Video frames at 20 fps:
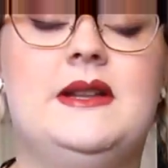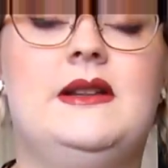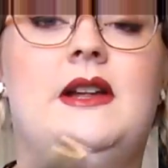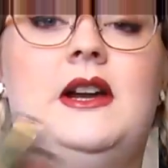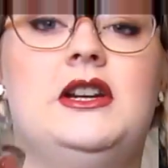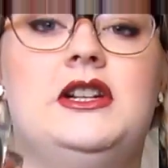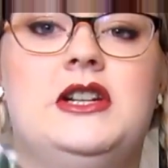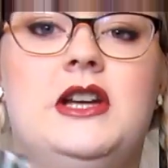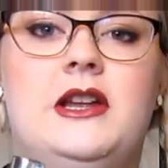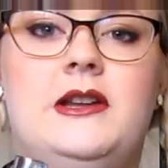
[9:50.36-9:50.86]

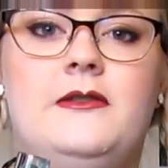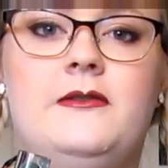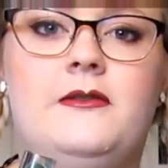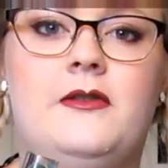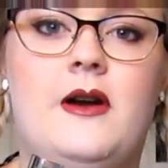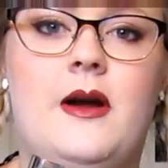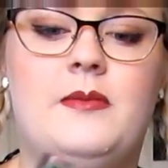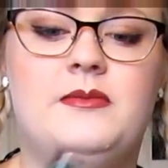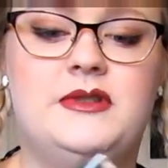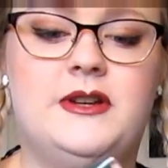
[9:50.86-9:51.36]
collection
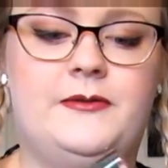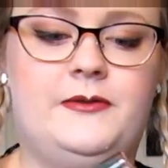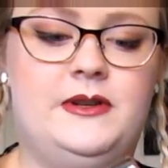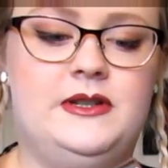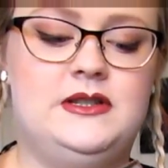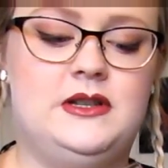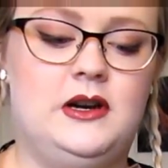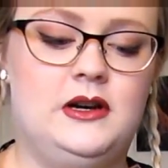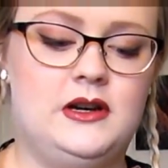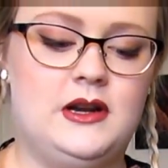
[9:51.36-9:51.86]
from
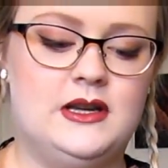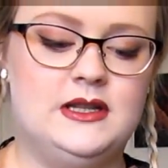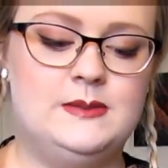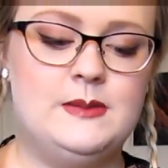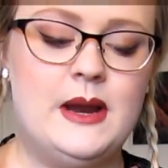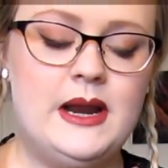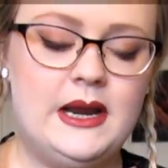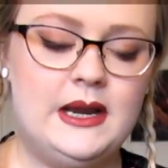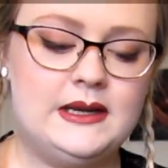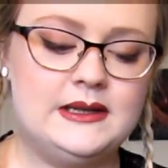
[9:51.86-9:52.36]
Jeffree Star
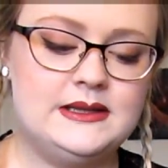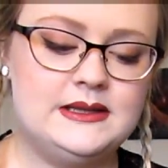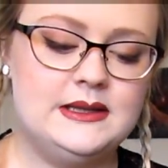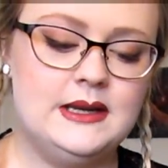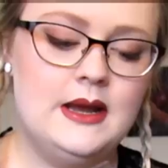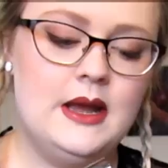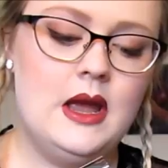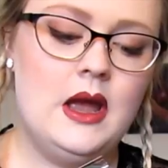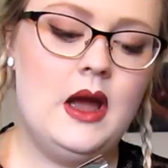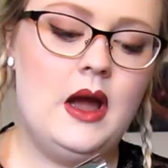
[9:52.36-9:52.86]

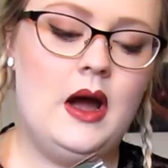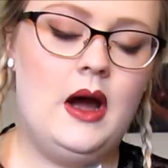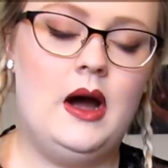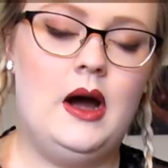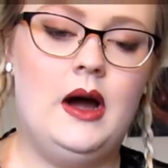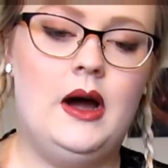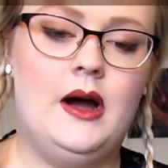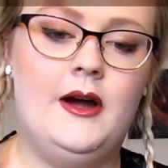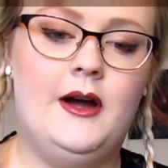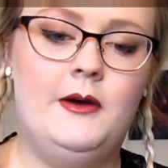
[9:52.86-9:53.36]
Cosmetics.
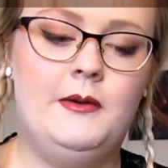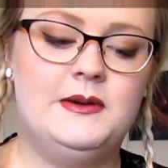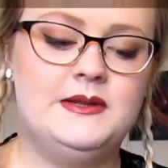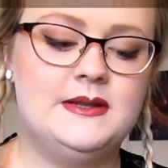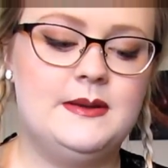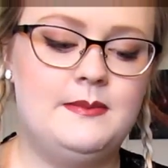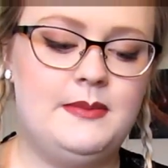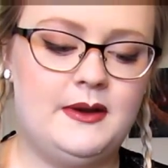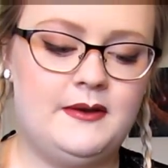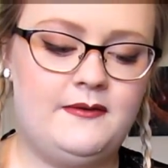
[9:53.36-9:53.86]
I
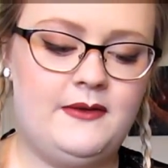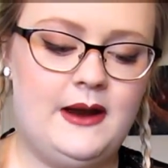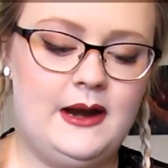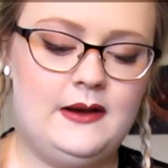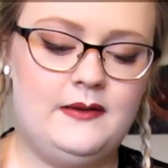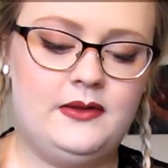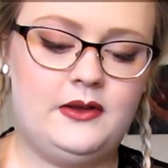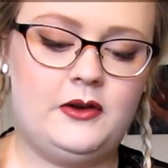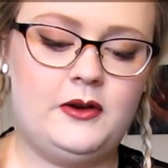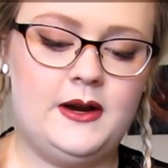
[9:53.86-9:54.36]
wasn't a big
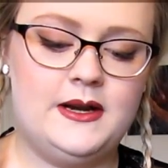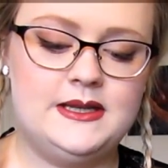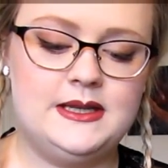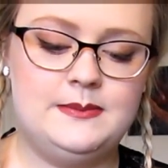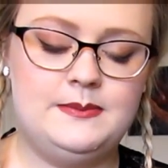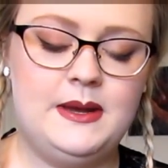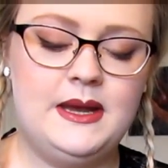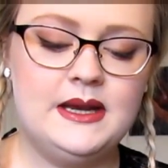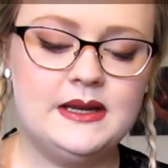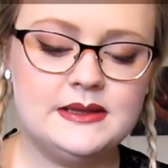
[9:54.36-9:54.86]
fan of the
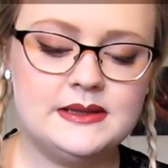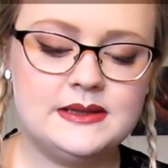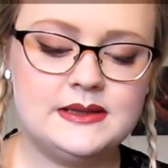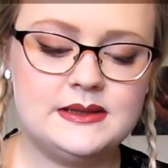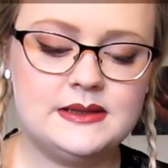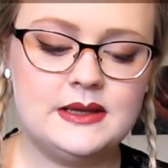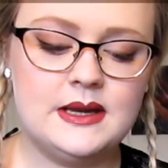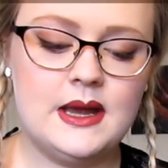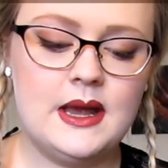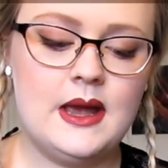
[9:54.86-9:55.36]
Crazy
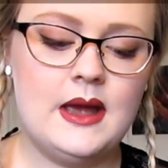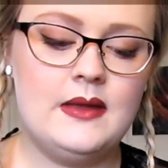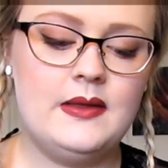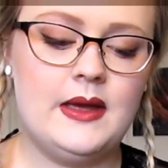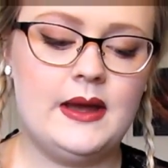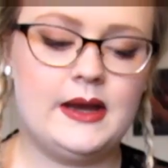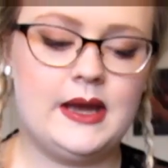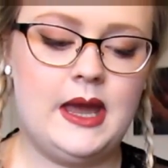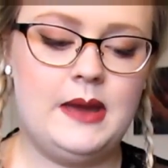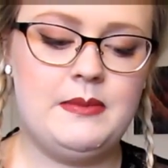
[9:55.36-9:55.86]
Pinks
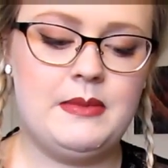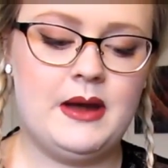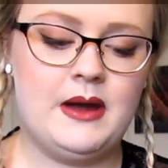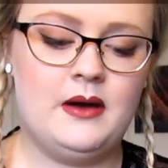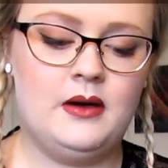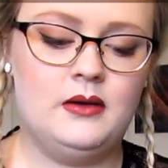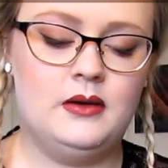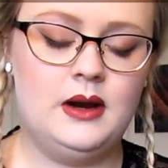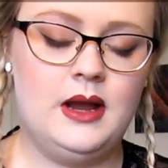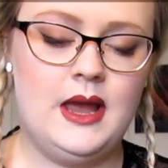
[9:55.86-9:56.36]
that came
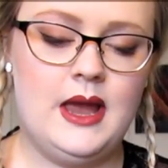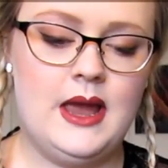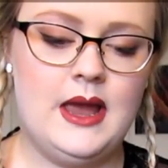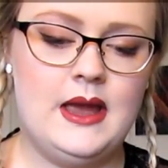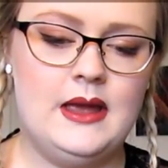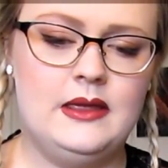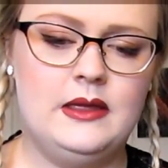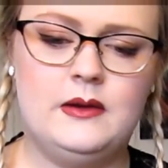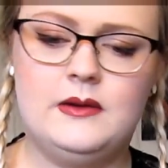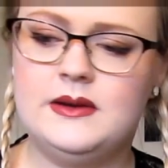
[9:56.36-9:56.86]
out,
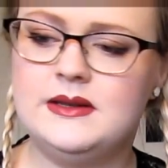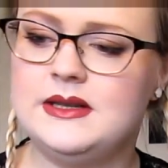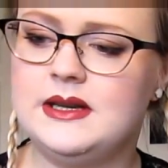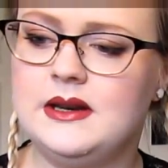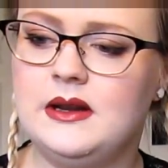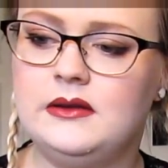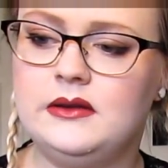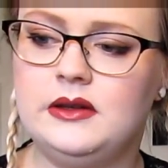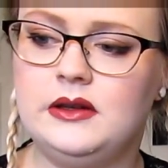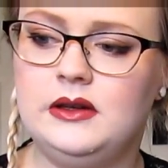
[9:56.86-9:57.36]
and there was
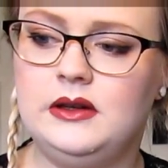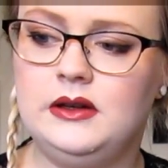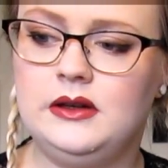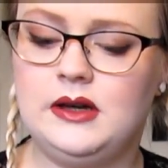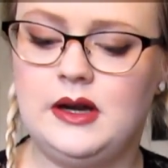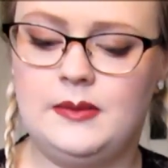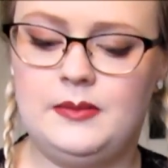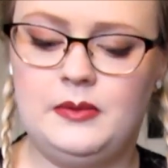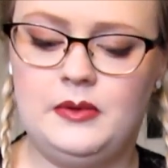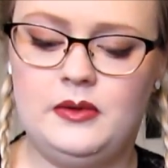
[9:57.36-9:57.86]
another
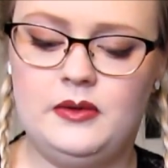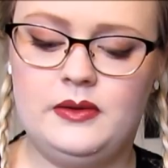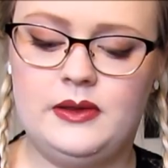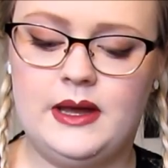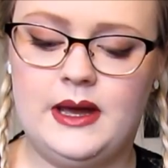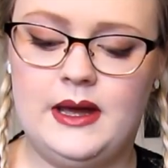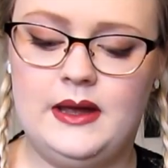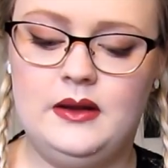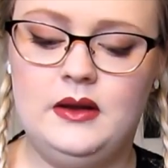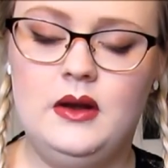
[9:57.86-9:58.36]
couple
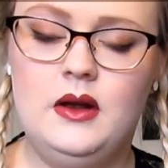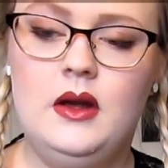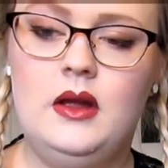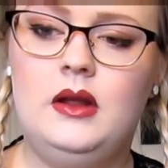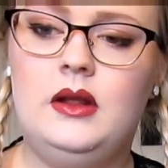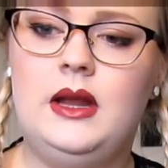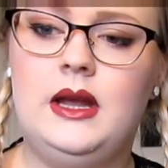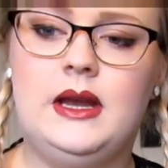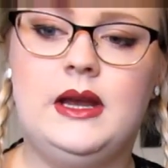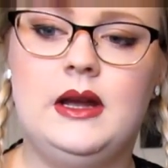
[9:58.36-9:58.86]
that,
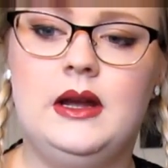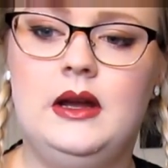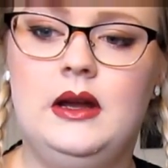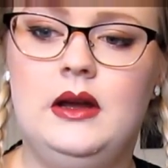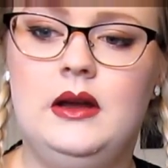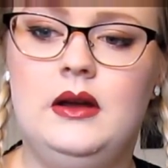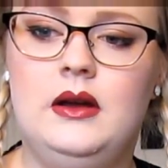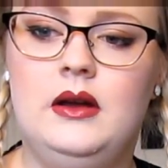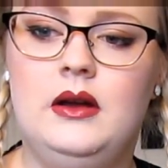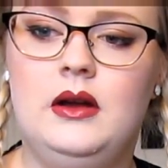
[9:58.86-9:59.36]
like
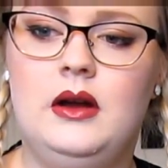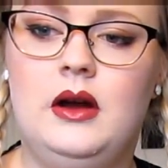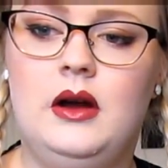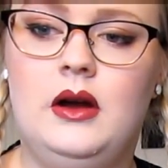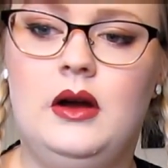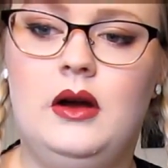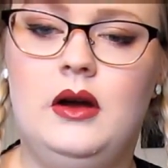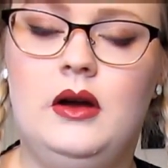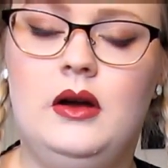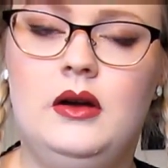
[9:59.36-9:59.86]

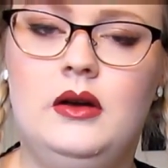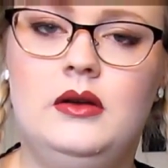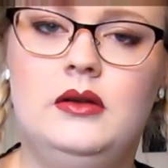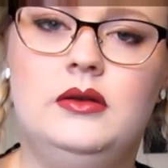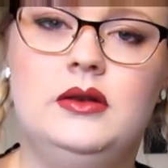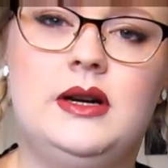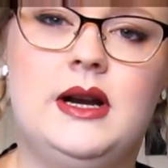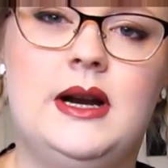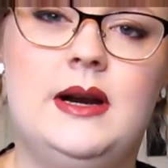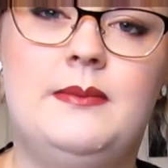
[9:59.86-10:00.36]
a
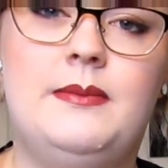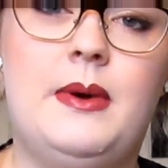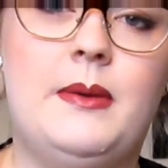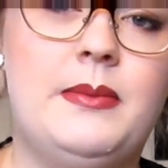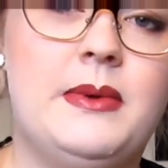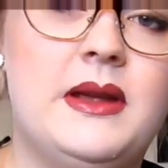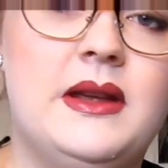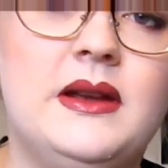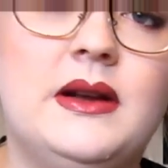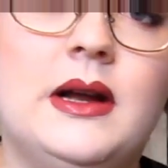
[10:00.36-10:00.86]
kind of
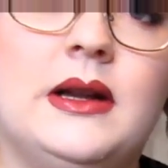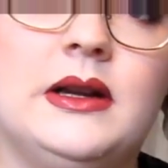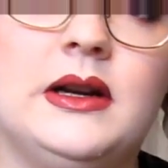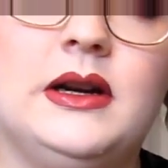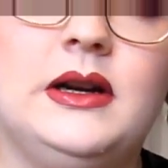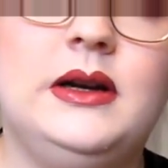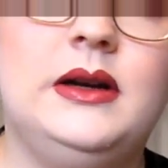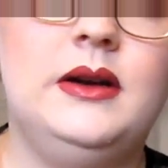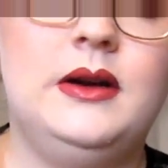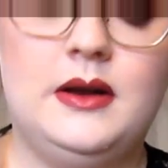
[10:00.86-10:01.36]
pumpkin
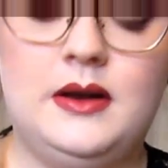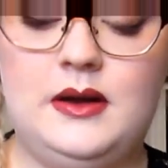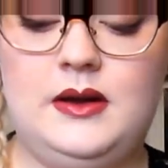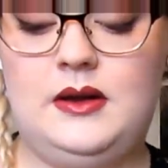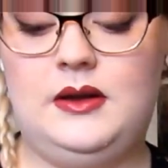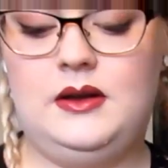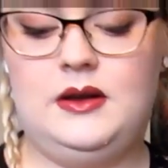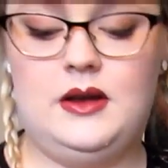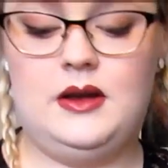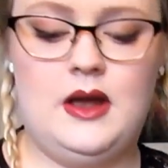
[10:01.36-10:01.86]
color,
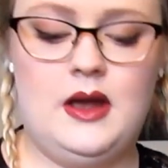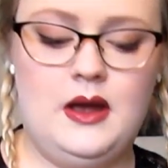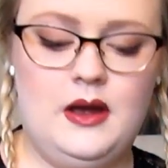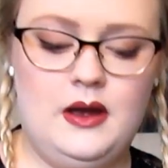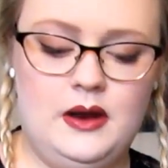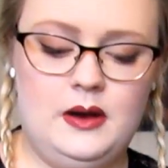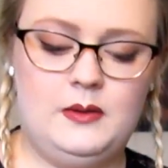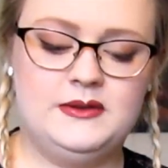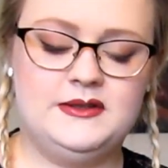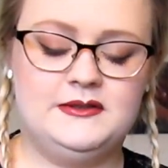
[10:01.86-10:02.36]

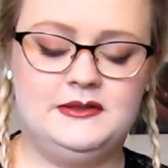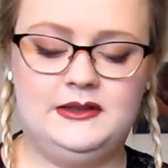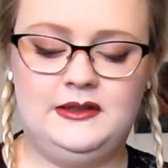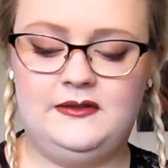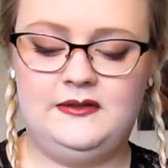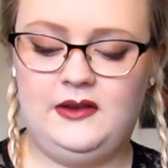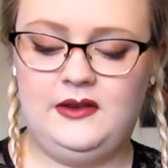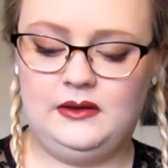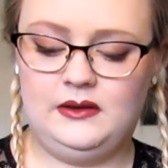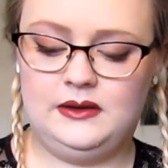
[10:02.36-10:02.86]
and I wasn't
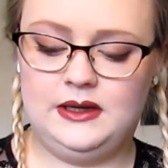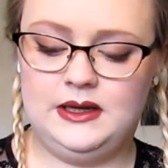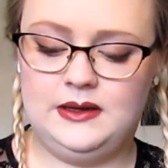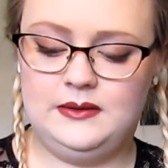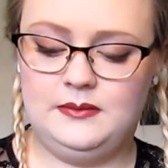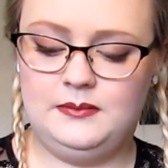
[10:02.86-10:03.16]
really feeling it,